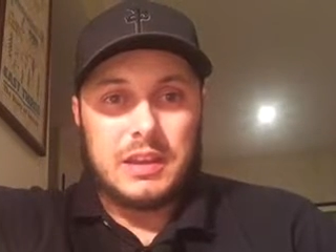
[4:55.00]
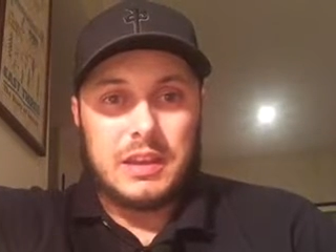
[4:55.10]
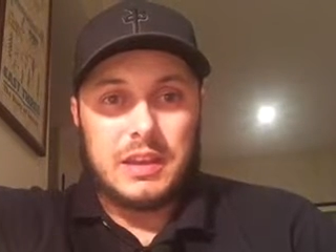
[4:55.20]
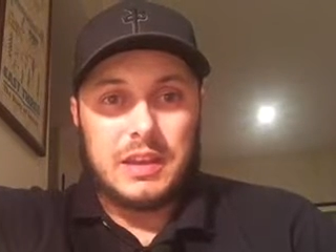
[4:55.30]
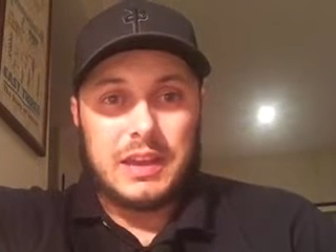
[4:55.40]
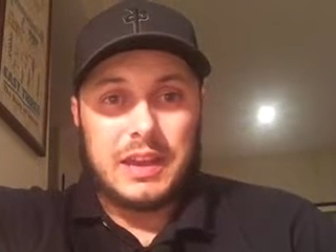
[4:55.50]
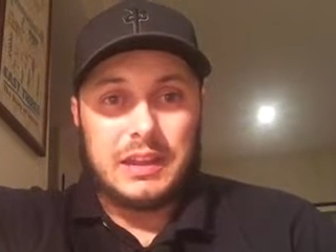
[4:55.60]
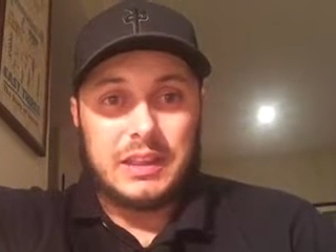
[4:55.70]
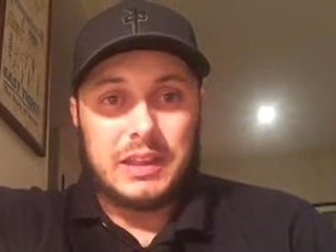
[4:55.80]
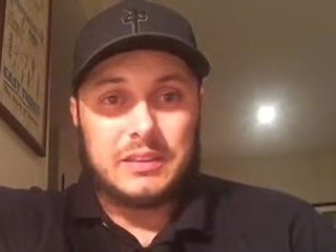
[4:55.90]

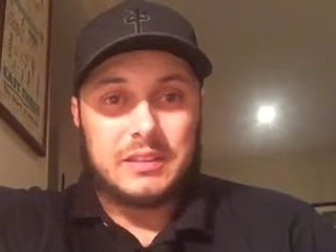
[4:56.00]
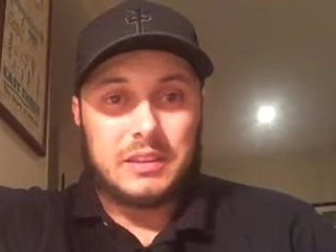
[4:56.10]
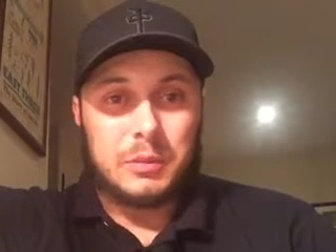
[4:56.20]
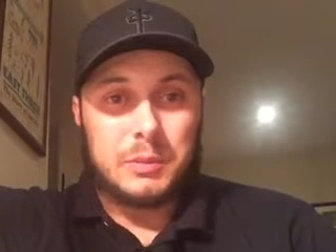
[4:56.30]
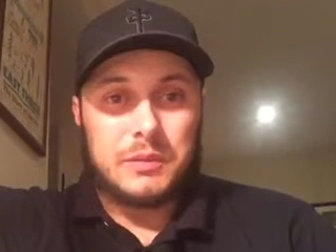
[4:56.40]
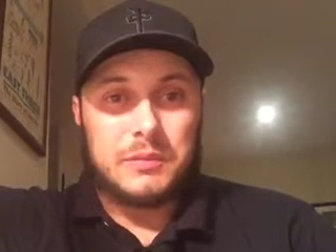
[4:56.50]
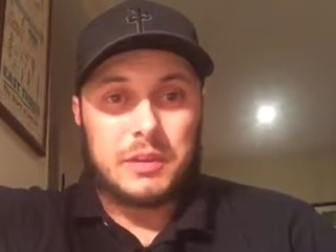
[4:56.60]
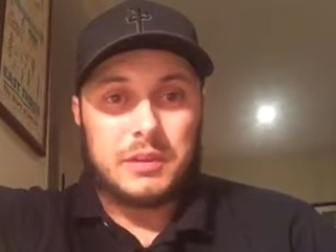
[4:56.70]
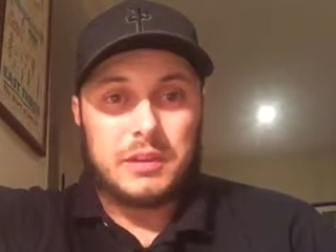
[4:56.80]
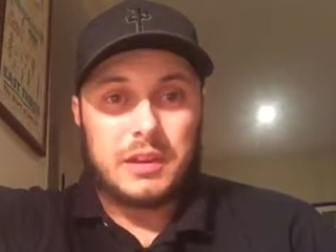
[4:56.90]
analyzed a little bit
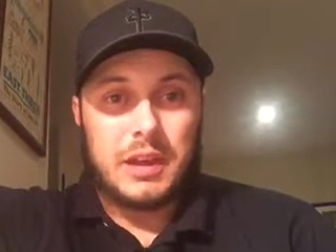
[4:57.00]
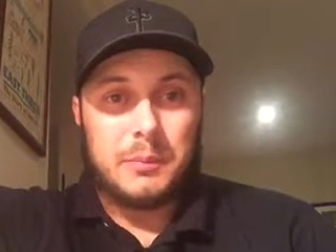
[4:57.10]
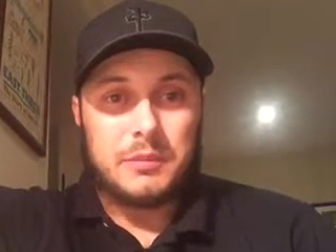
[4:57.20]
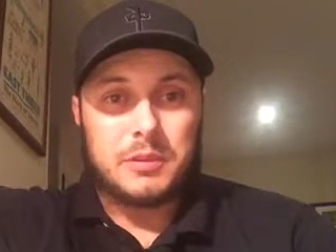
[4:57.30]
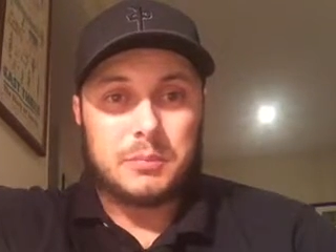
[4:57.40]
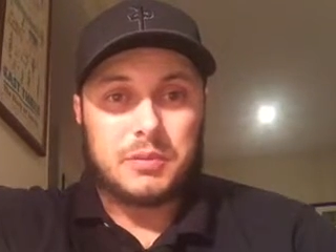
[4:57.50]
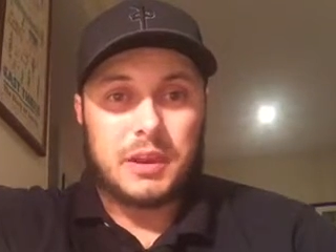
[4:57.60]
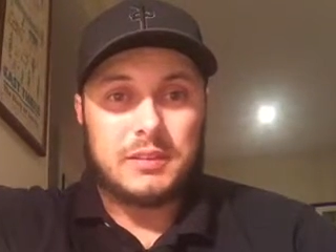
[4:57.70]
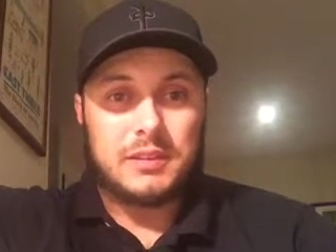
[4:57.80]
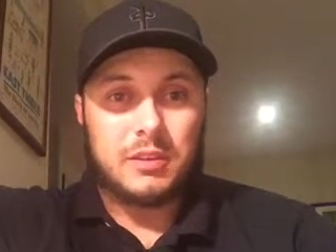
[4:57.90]
further. I'm
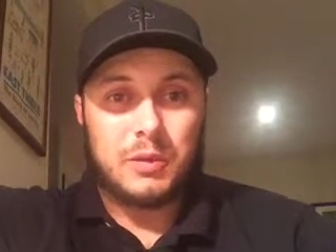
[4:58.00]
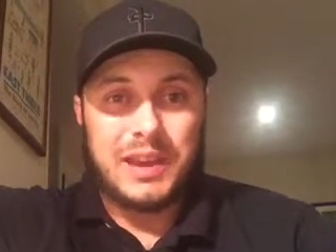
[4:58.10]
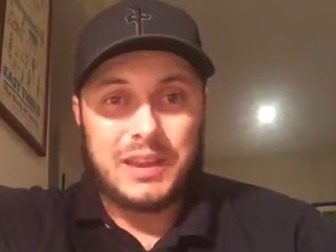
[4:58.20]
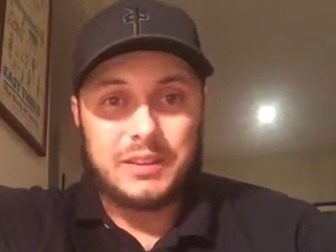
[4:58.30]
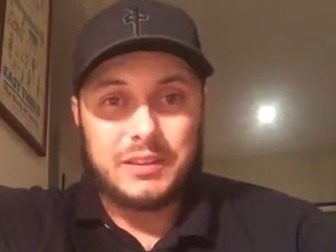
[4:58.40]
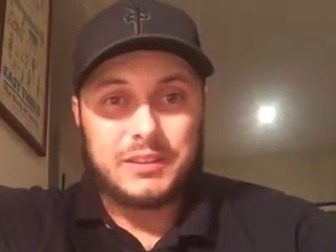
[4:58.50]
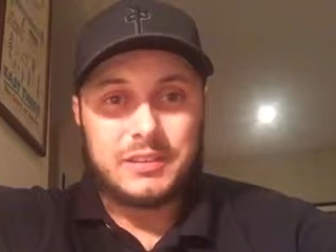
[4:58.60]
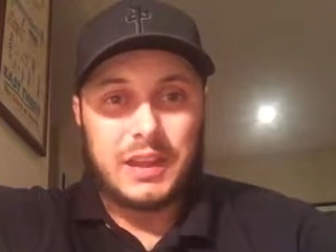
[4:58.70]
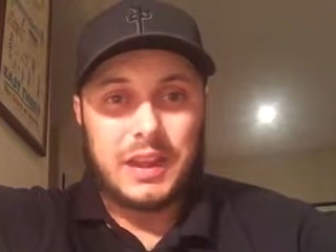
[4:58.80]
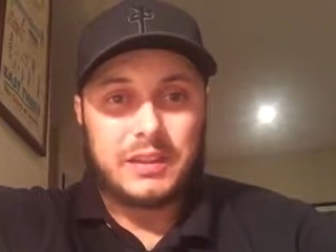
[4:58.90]
surprised that no analysts
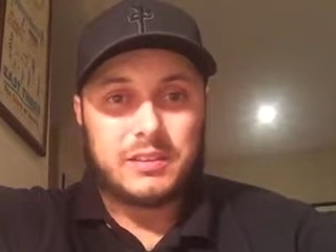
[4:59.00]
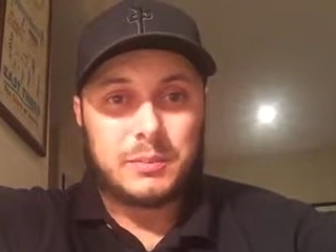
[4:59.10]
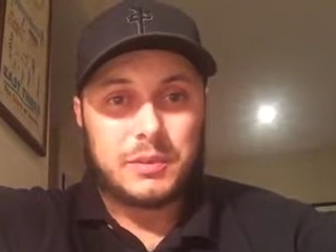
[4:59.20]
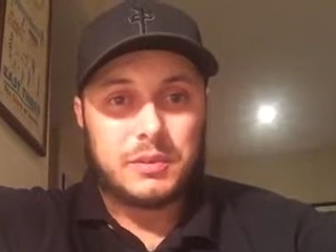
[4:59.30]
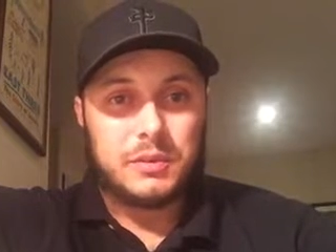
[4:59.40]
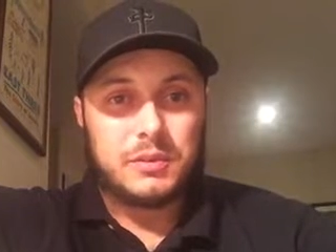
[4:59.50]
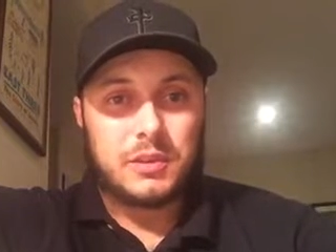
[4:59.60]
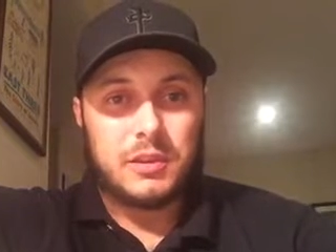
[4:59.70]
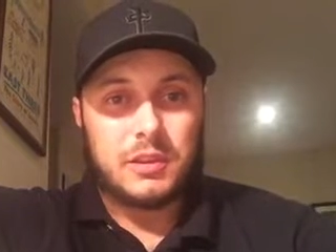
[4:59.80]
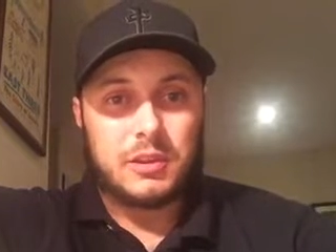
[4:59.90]
asked about those
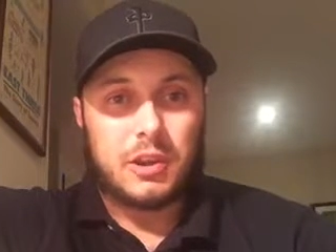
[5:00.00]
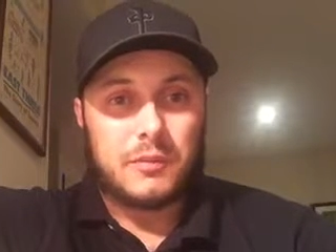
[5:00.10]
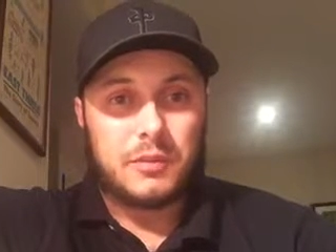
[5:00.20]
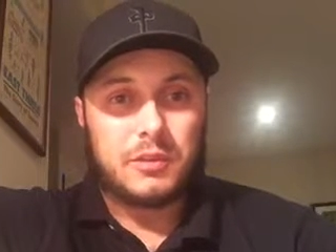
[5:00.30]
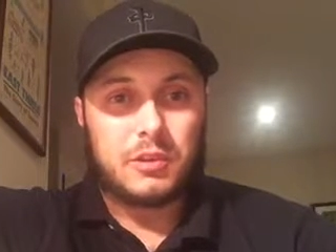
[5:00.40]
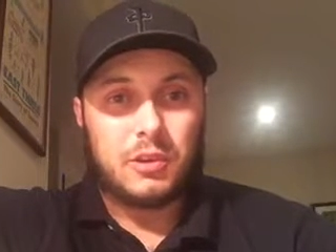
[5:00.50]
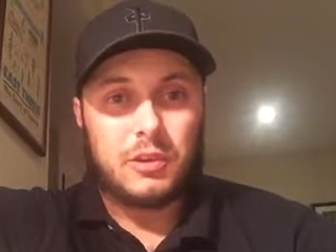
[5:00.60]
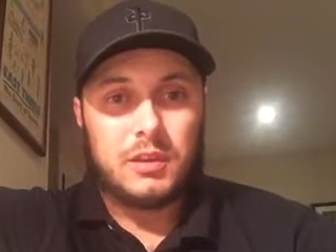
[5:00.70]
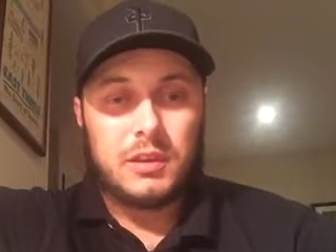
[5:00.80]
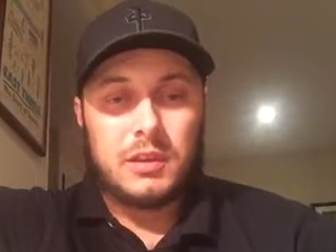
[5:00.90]
in the conference
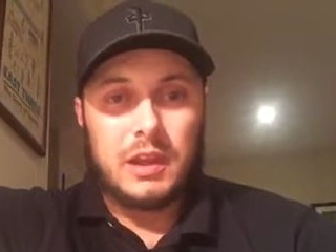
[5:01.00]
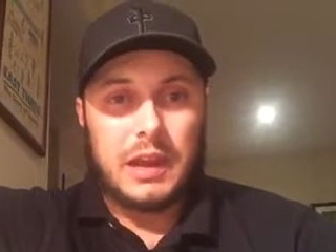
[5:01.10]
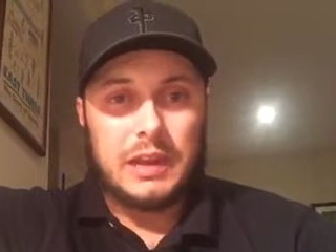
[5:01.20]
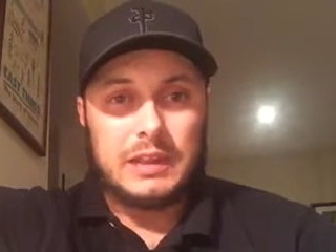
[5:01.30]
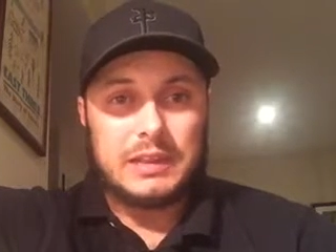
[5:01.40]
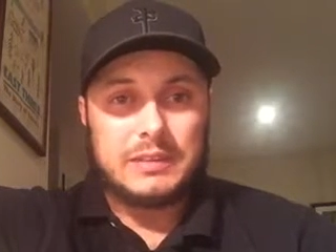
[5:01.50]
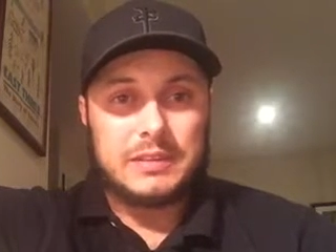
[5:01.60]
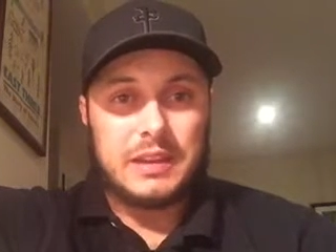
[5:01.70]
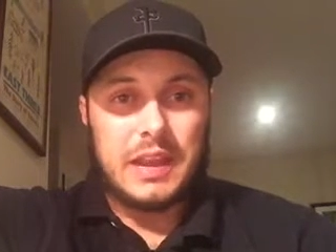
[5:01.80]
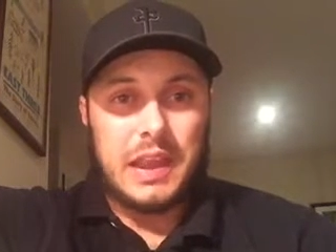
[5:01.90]
call. I didn't
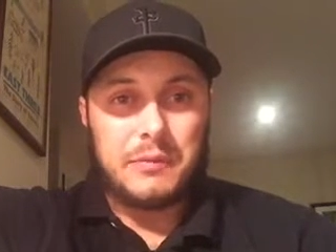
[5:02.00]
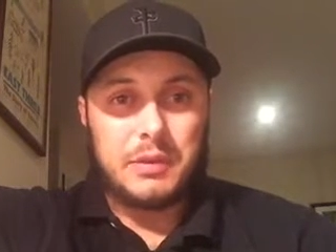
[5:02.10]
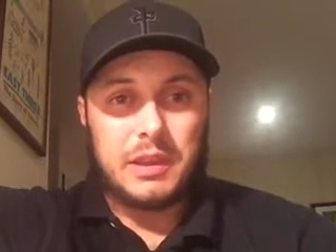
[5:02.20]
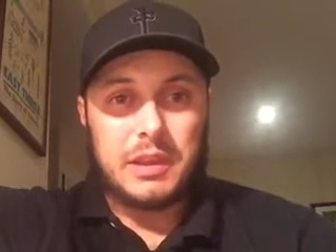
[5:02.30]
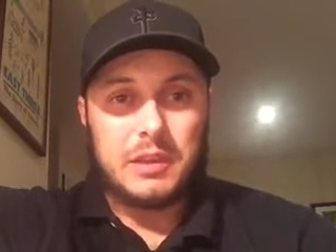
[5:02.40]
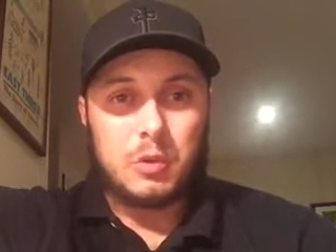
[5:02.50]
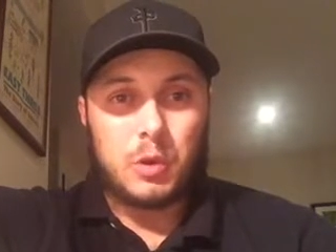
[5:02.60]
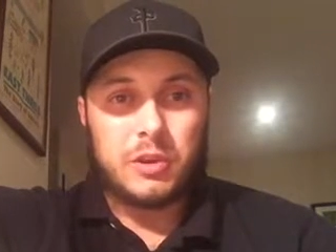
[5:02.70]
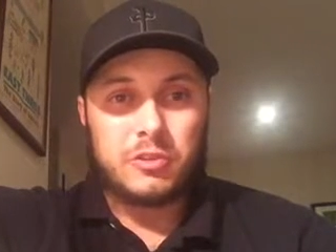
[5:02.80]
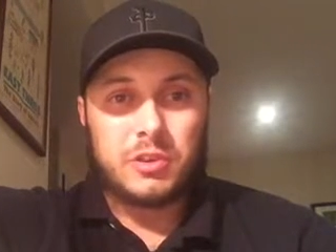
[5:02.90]
listen to every
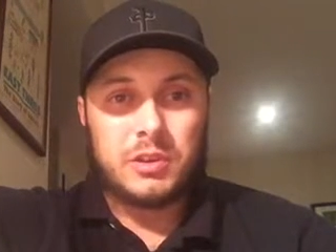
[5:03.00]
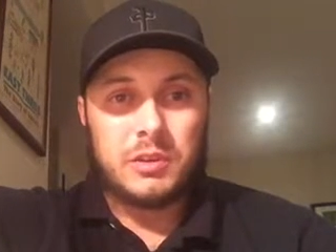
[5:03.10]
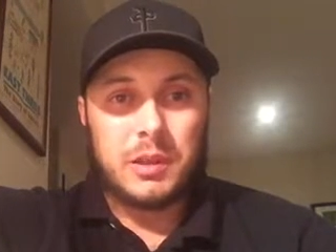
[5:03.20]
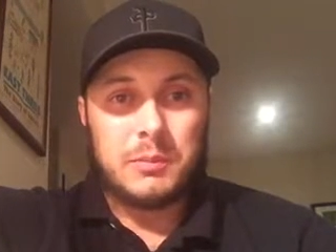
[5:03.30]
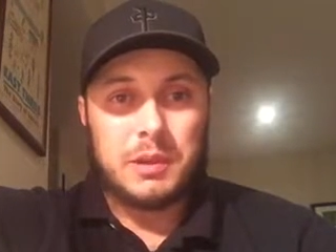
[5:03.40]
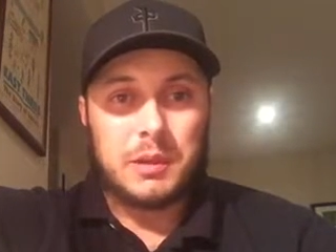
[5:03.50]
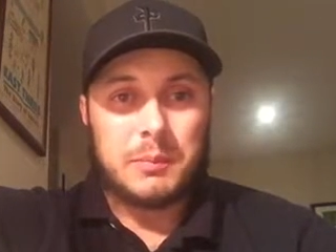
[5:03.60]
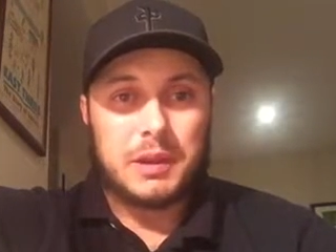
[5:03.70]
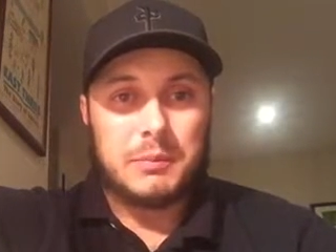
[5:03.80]
question. I mean, I might